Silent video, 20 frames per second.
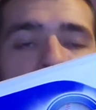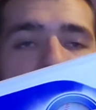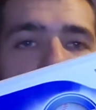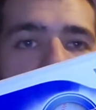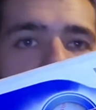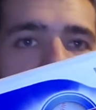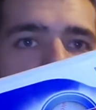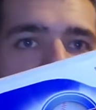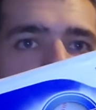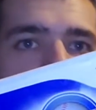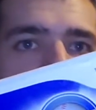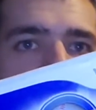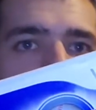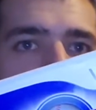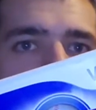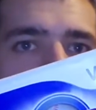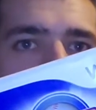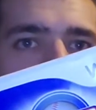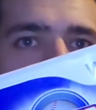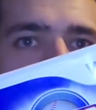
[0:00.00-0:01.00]
that the
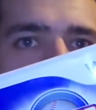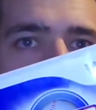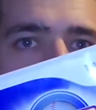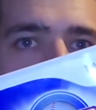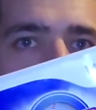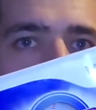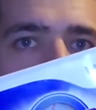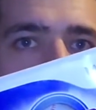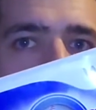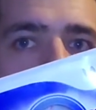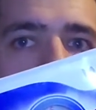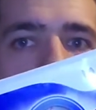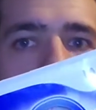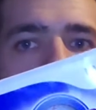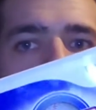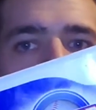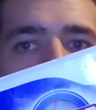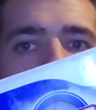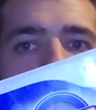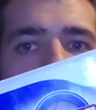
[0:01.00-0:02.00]
series ever
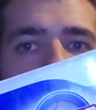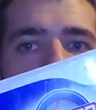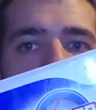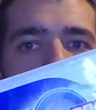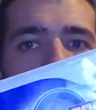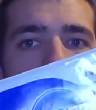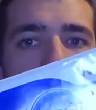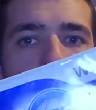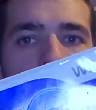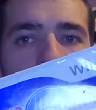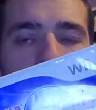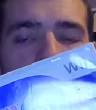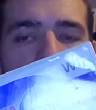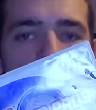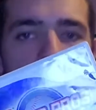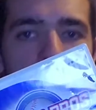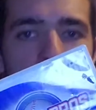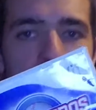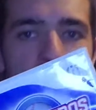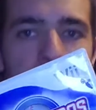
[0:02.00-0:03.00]
crossed over the
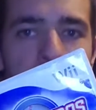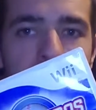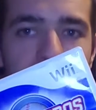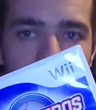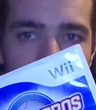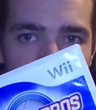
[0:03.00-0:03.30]
ocean.